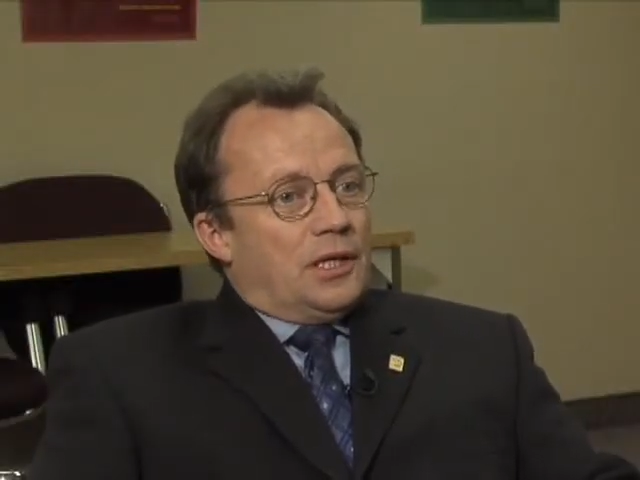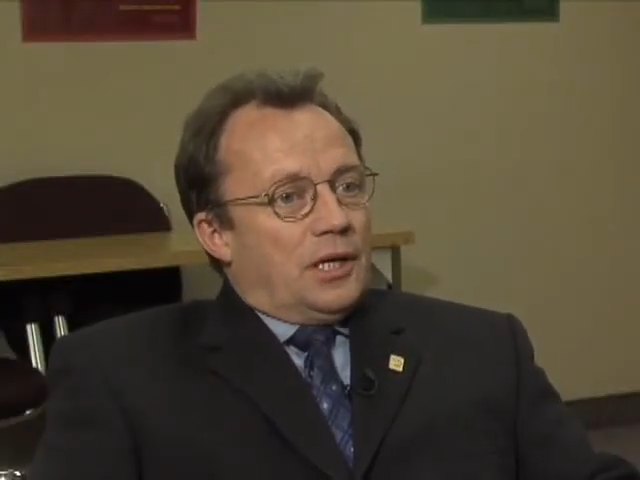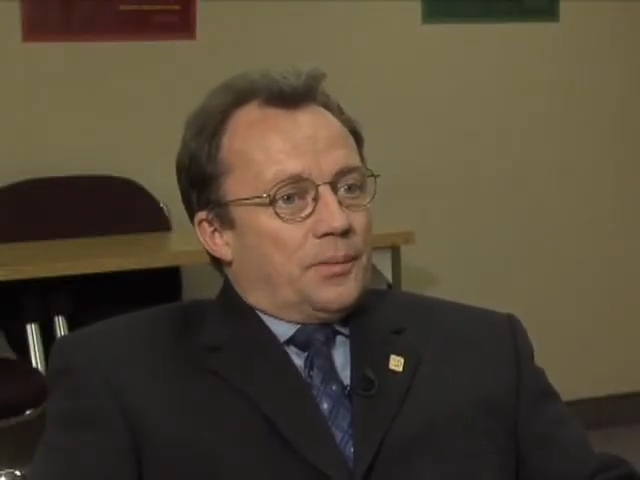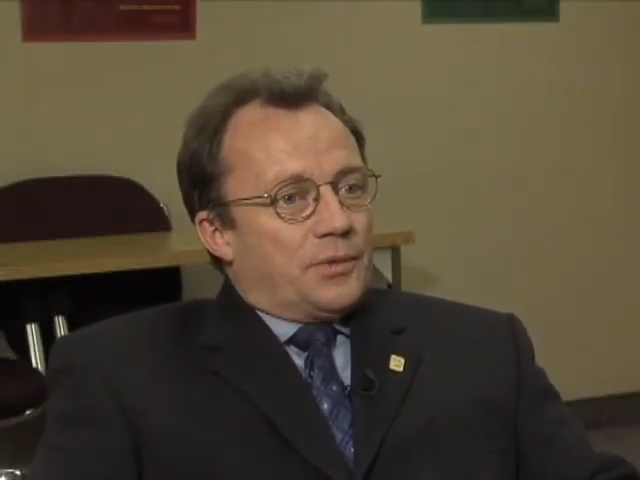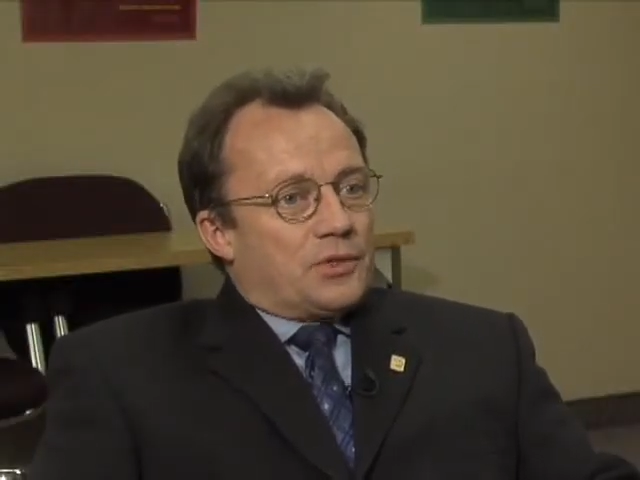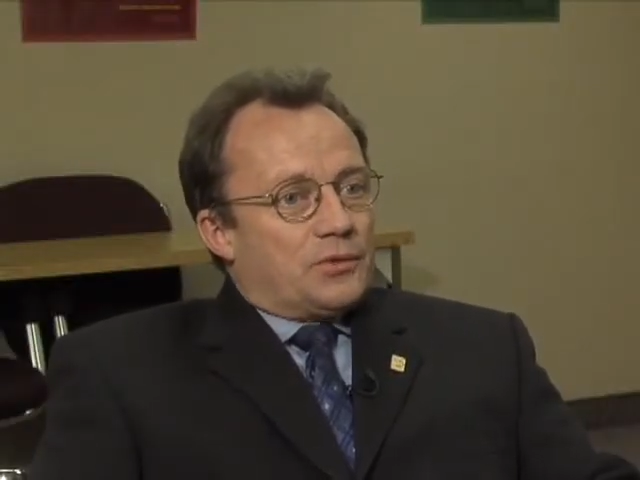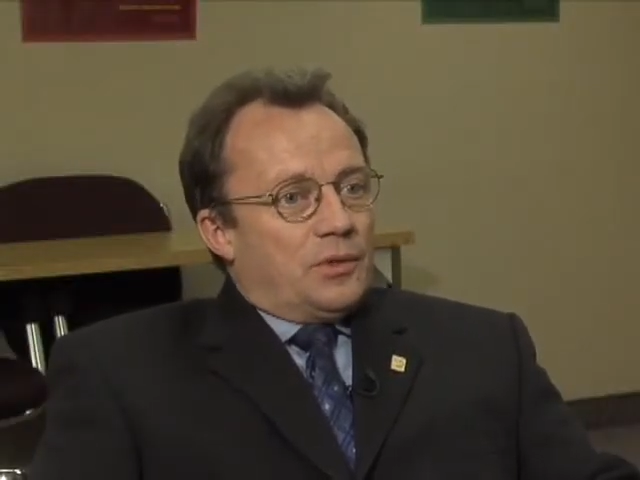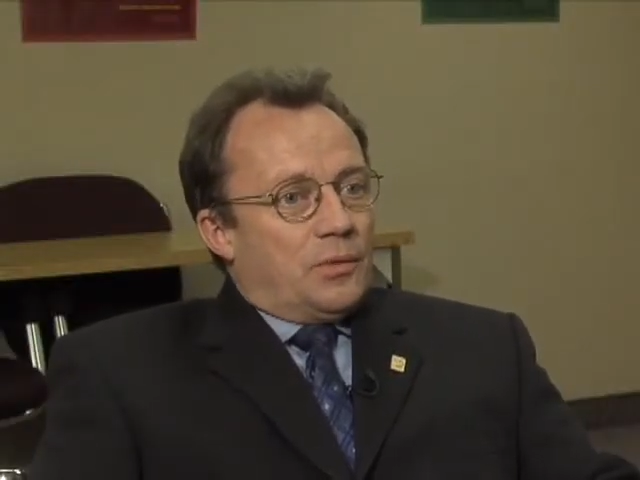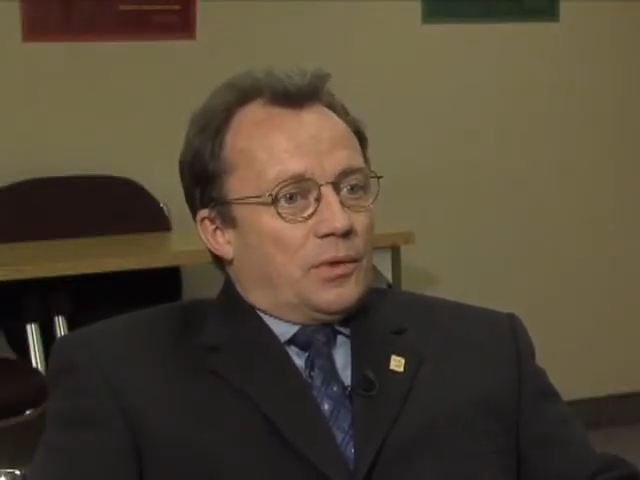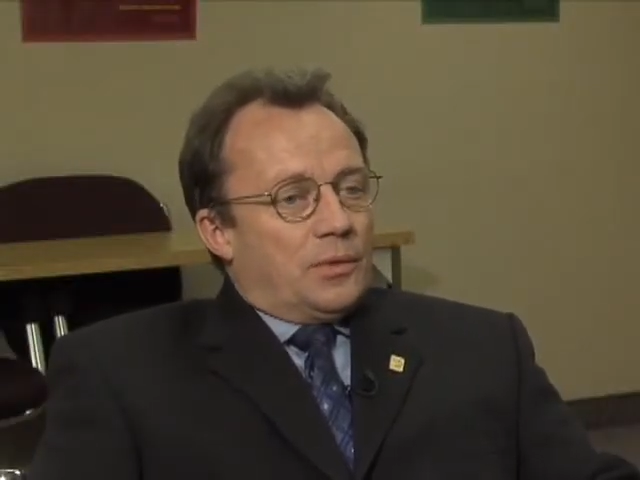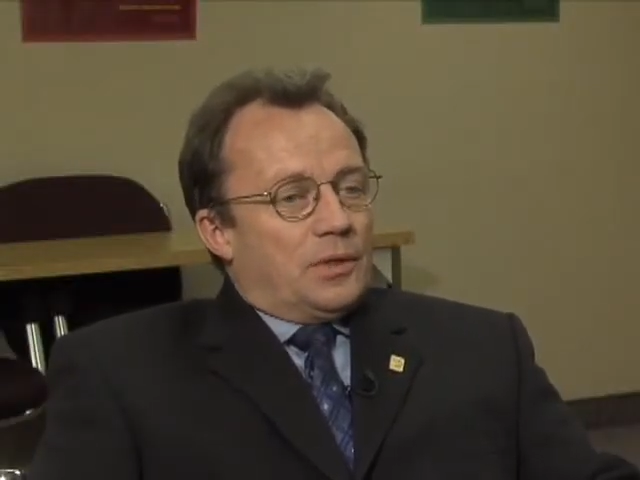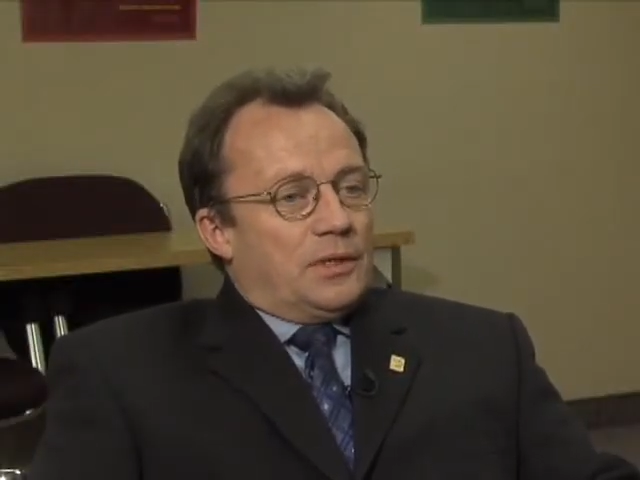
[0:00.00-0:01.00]
up the street
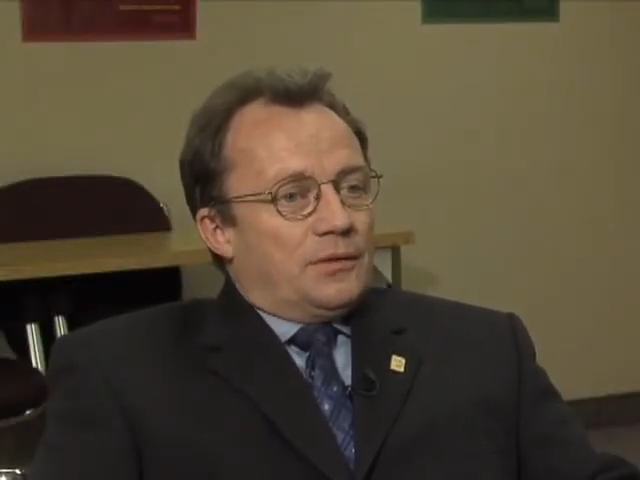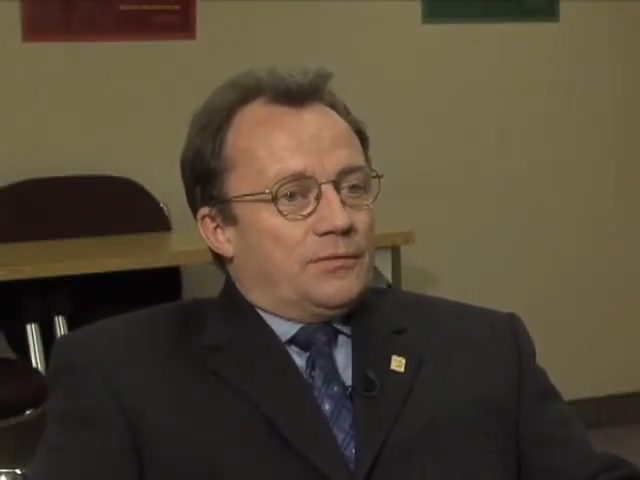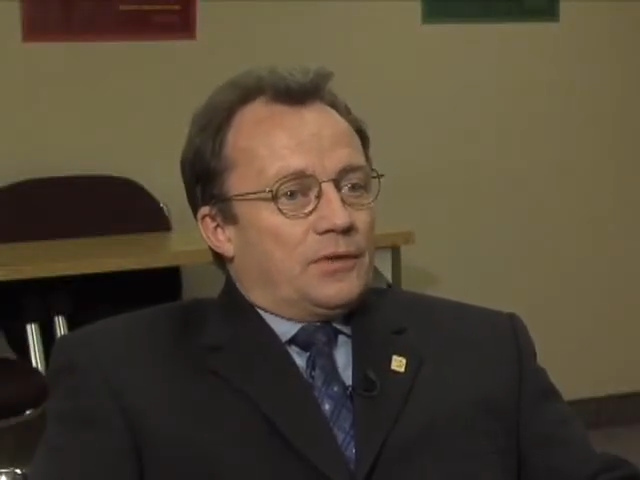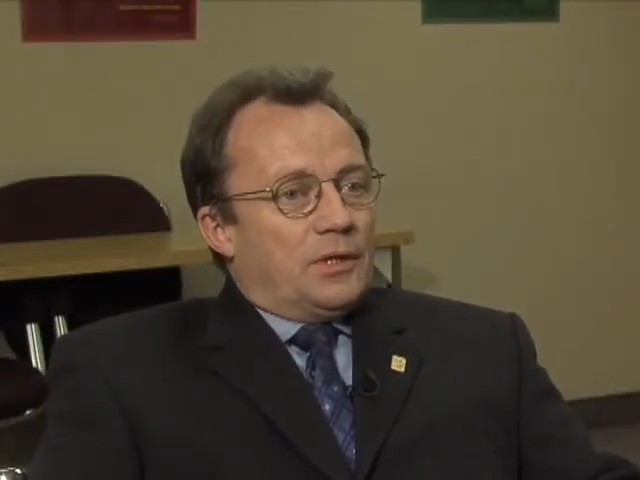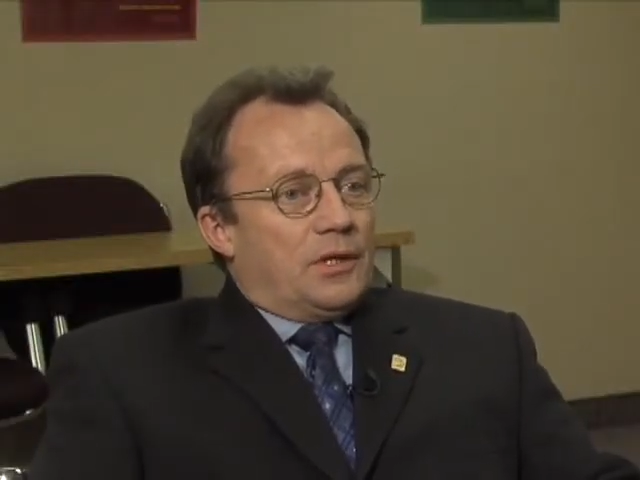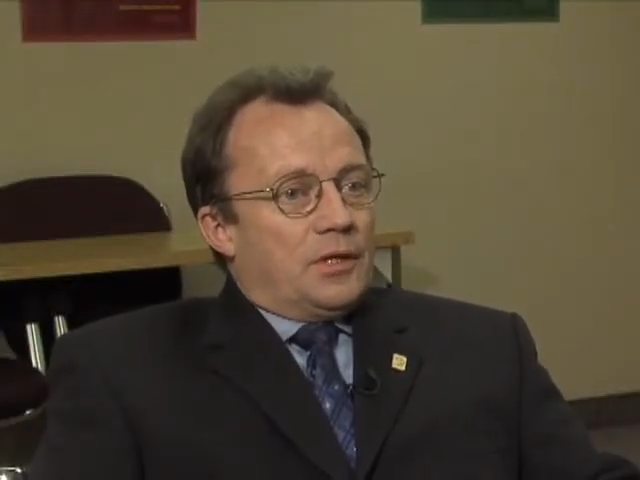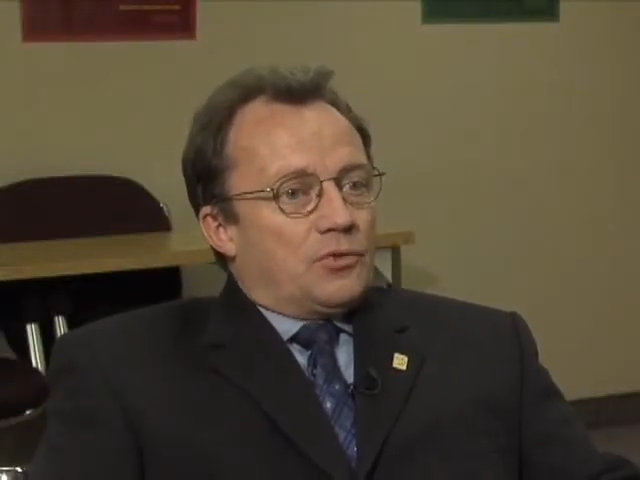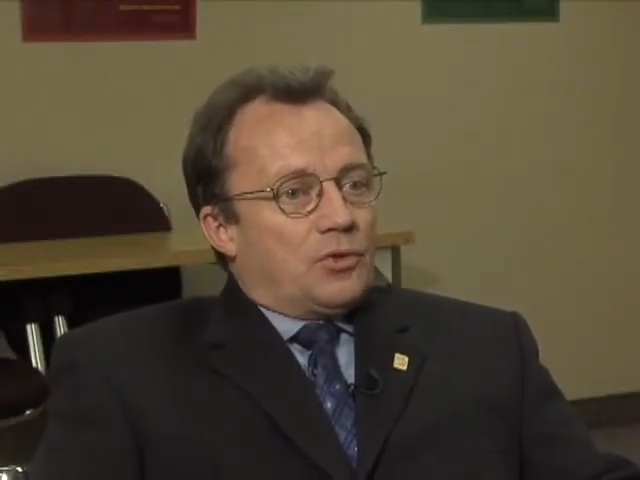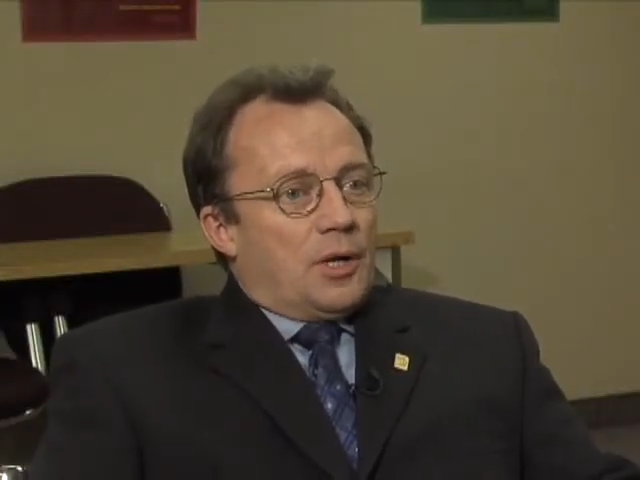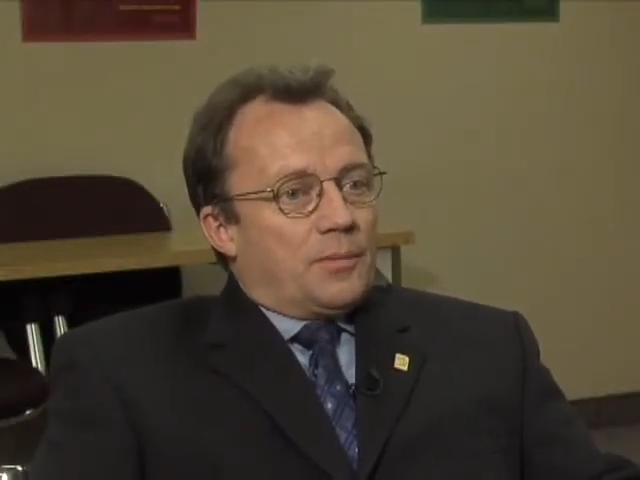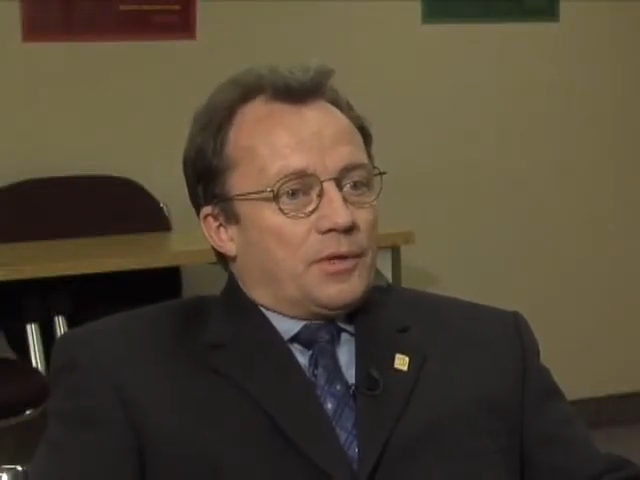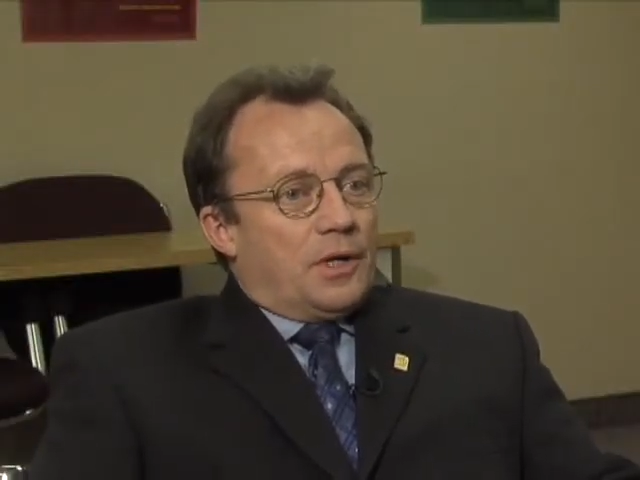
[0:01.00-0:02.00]
where we lived dropped